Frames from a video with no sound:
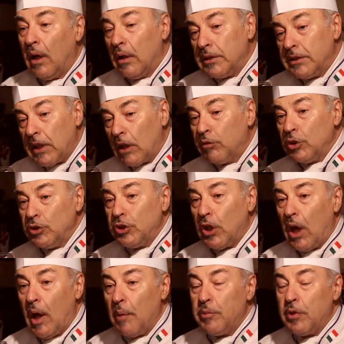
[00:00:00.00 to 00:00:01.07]
several
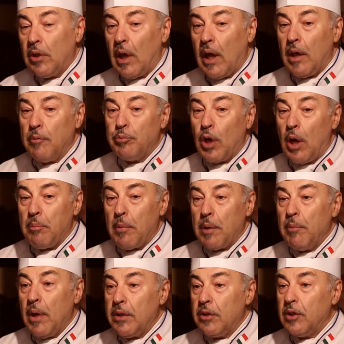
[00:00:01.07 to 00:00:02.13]
jobs, and brought my
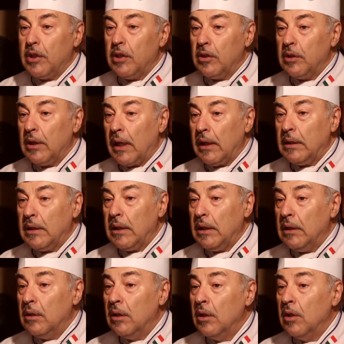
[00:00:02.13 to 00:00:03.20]
mother here in
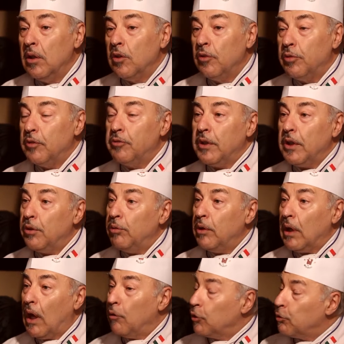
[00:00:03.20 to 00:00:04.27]
1953.
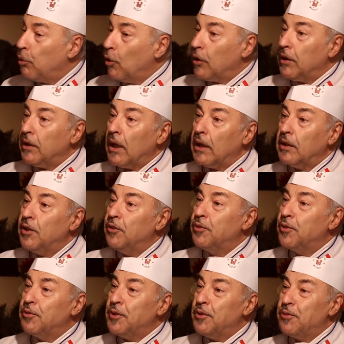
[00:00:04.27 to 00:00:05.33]
I was born in
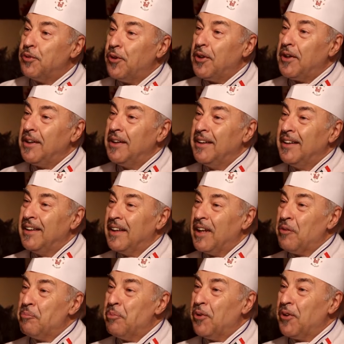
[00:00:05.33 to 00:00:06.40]
1954
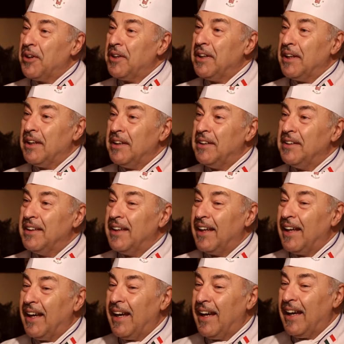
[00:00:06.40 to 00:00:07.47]
and born
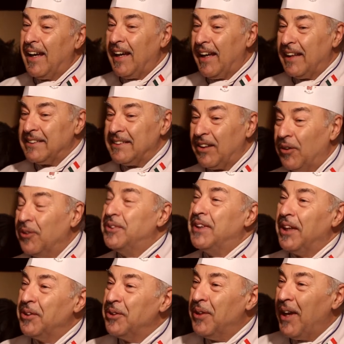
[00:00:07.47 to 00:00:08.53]
at
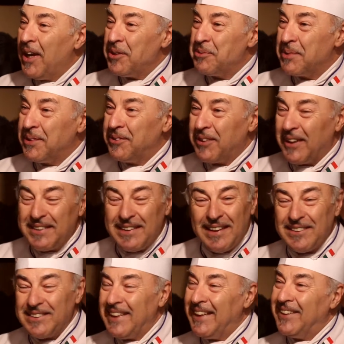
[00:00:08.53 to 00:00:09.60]
Hotel du Hospital right
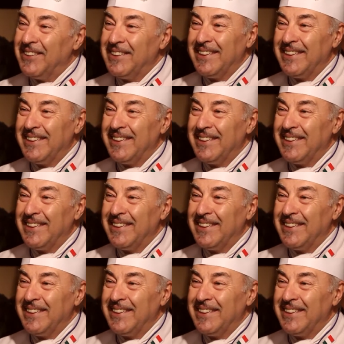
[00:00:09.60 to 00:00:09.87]
downtown.